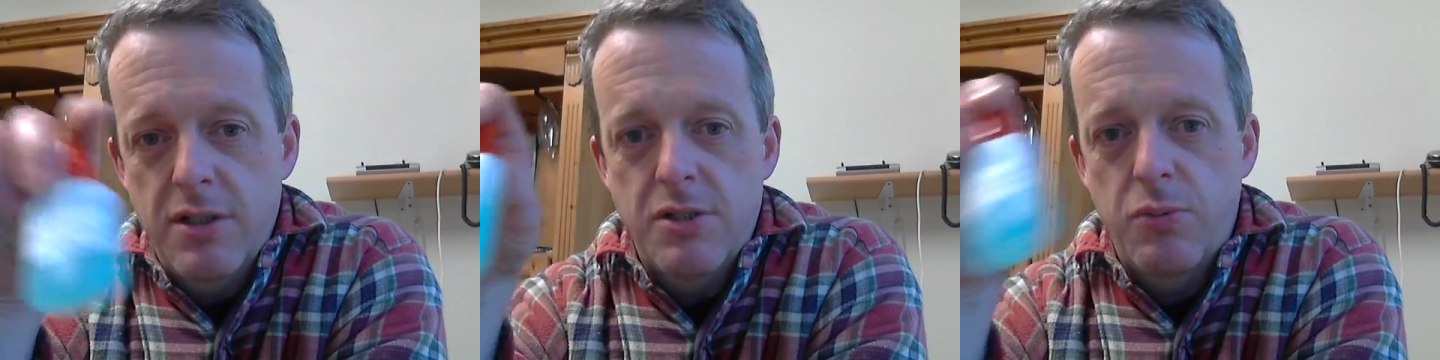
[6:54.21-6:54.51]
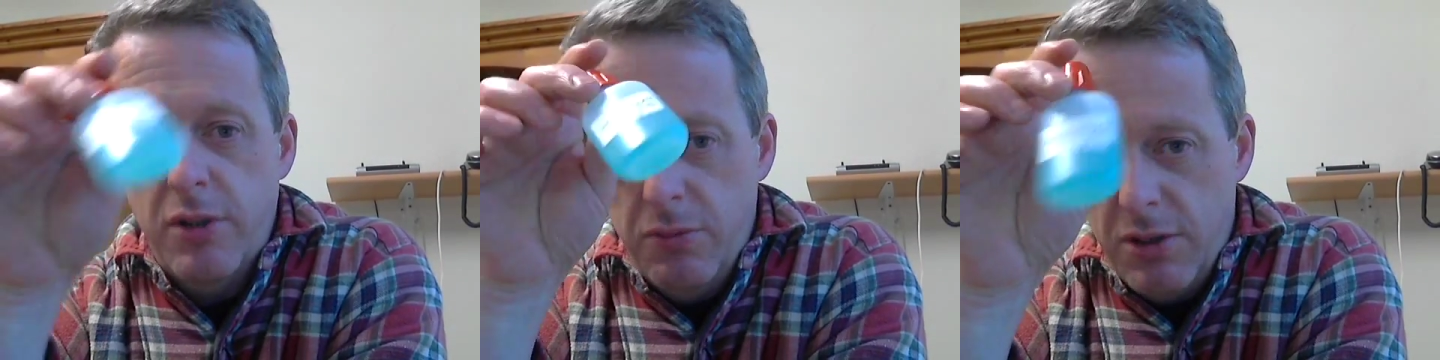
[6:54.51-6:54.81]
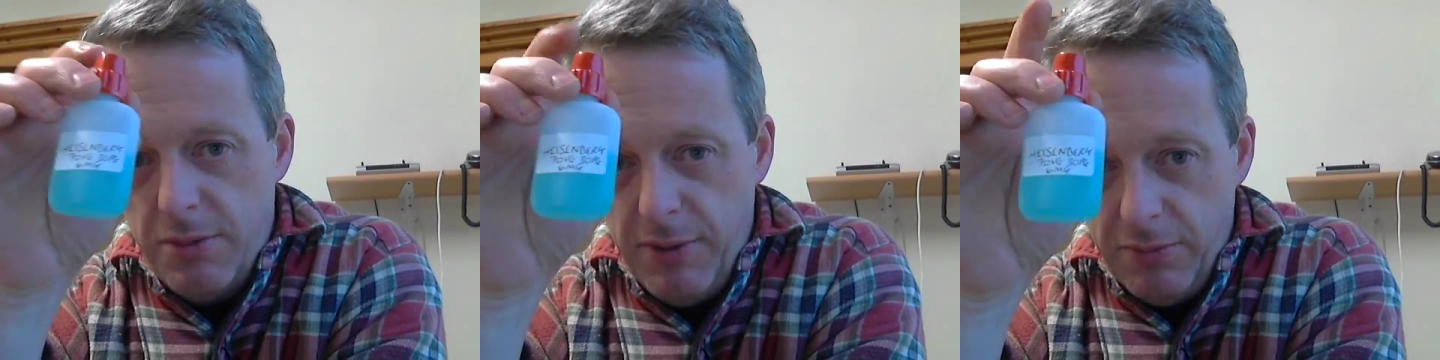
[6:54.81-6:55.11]
is where you
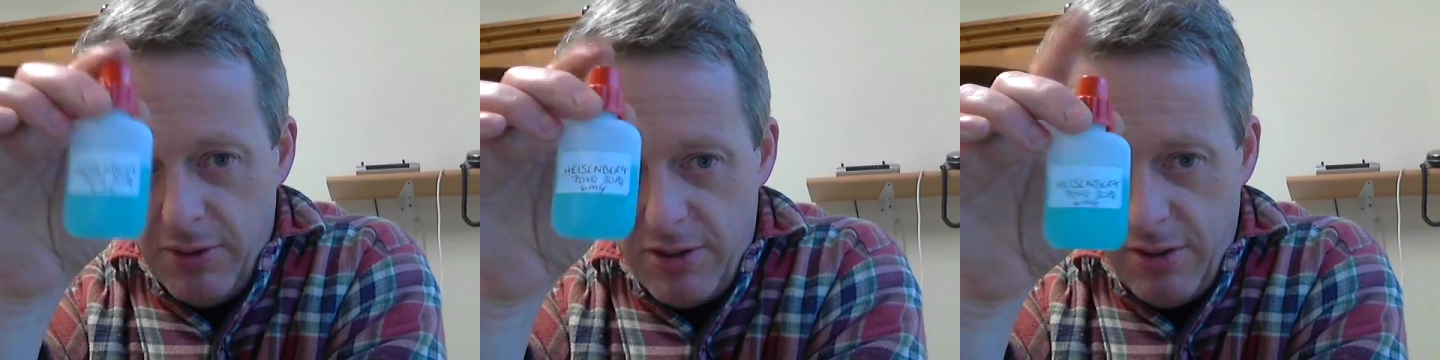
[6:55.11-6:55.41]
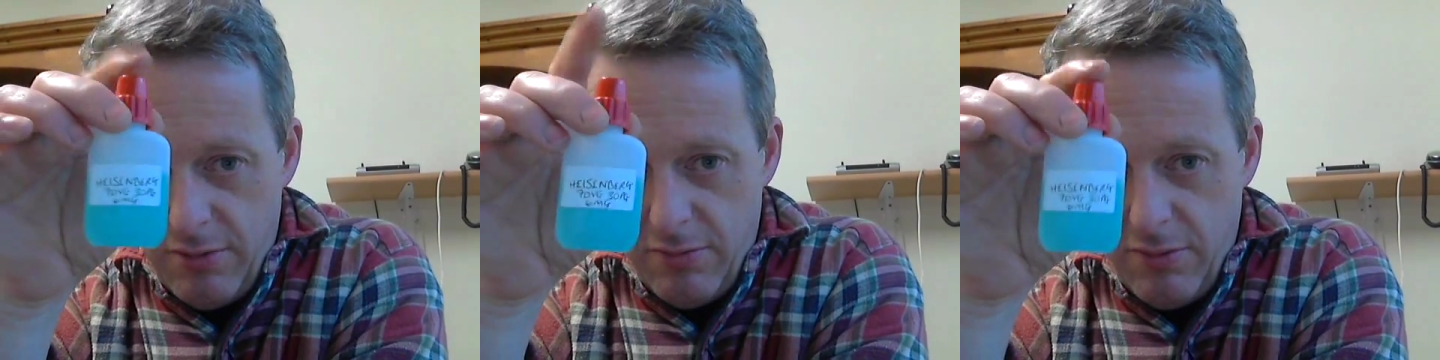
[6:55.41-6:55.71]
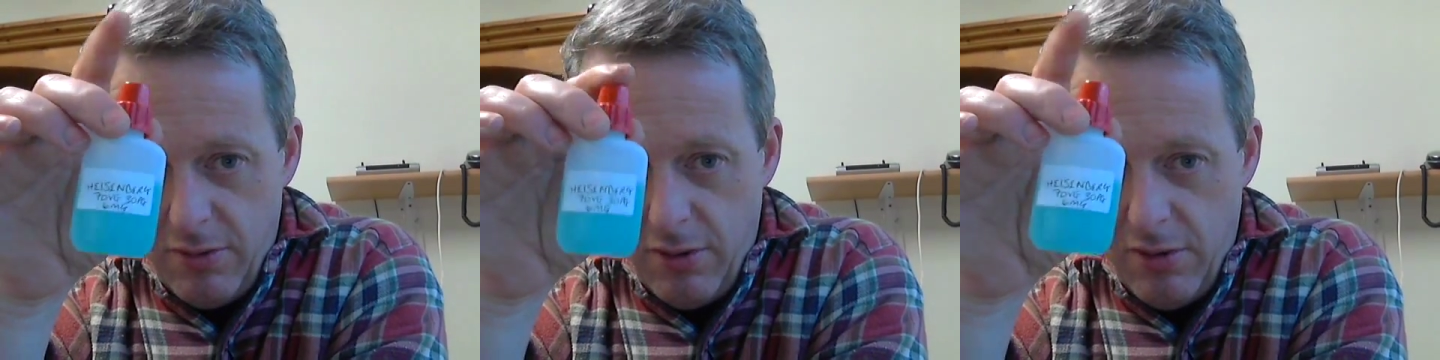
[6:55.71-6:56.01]
want to be with
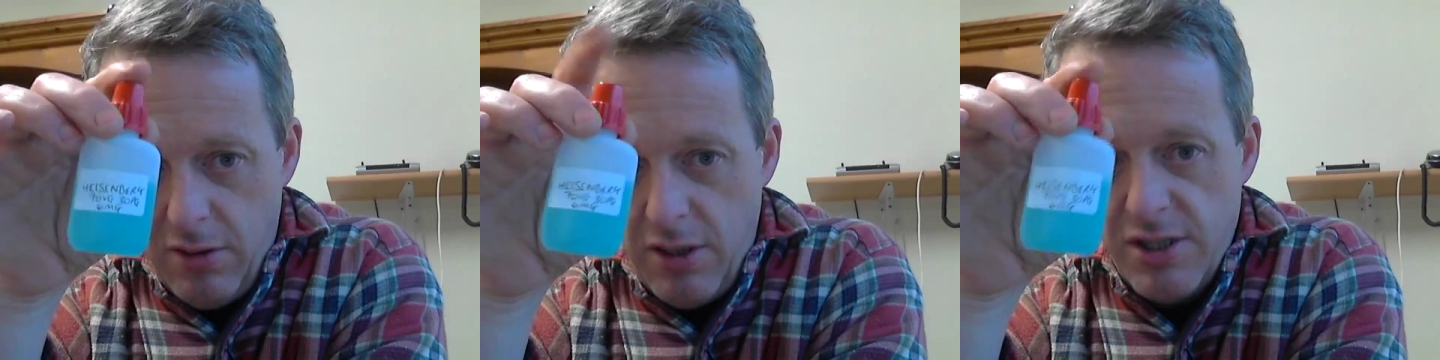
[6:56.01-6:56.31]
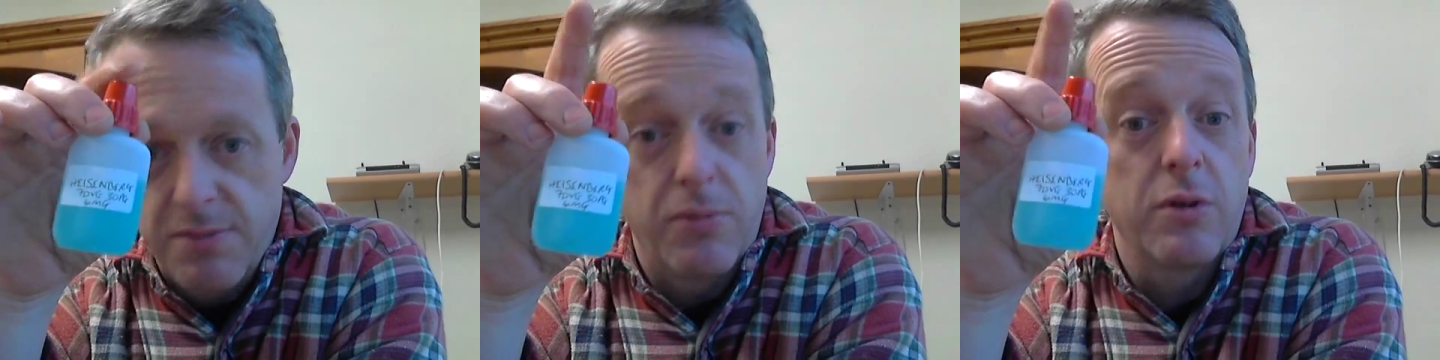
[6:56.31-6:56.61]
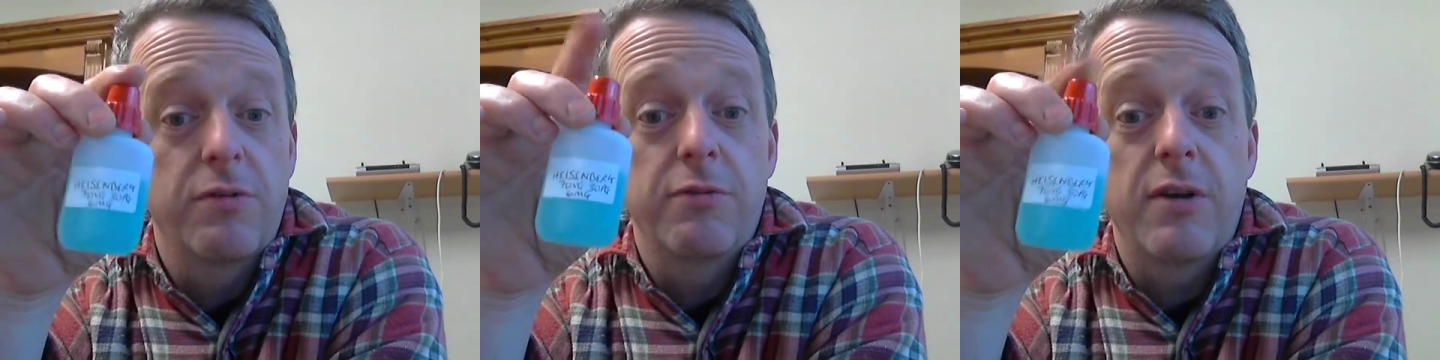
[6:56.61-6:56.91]

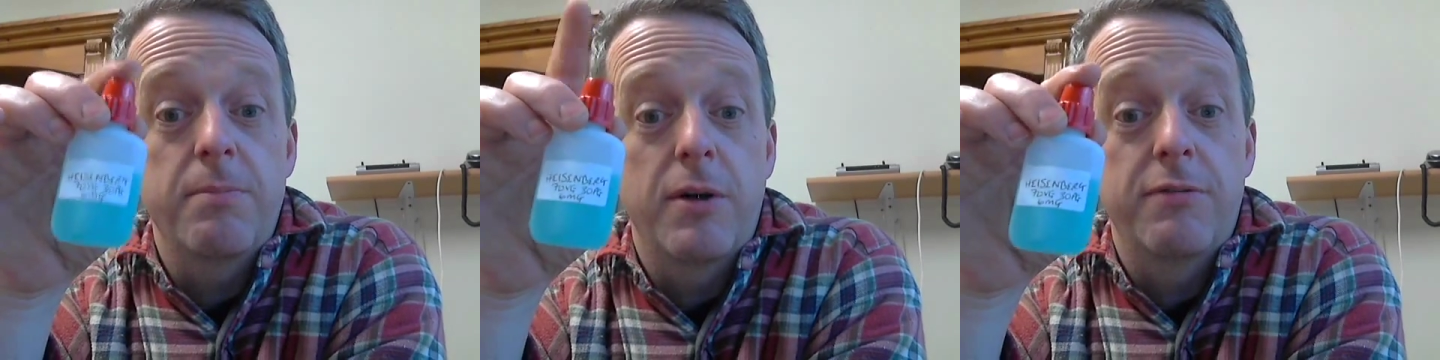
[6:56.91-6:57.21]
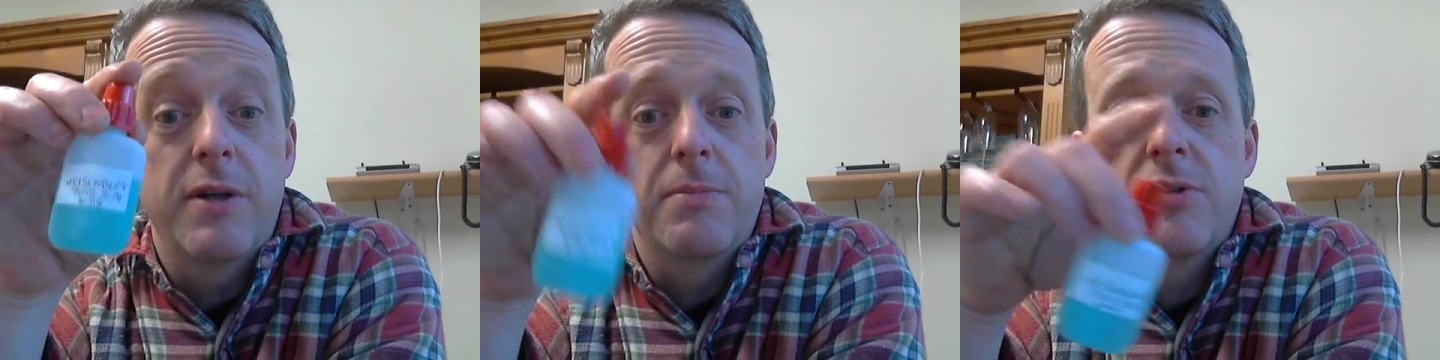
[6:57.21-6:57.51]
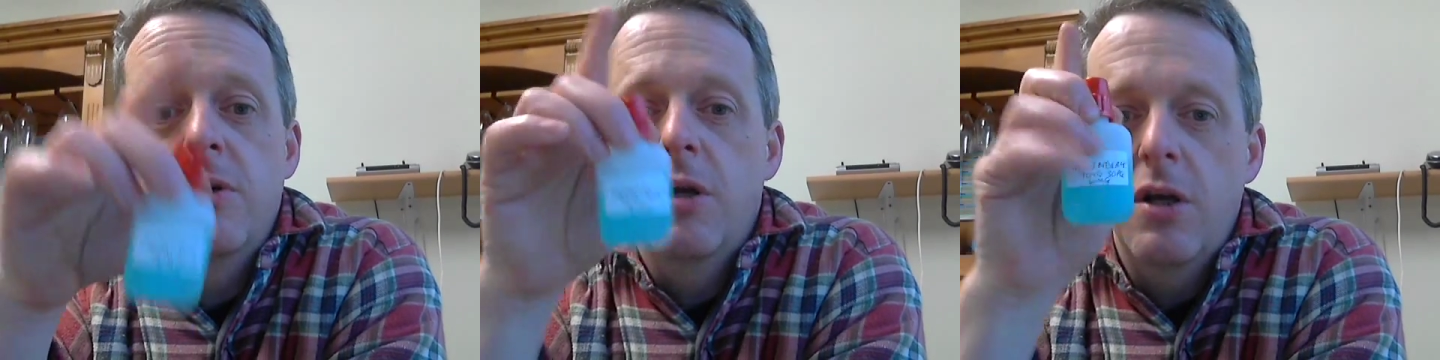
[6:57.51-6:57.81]
Heisenberg from Vampire Vapes.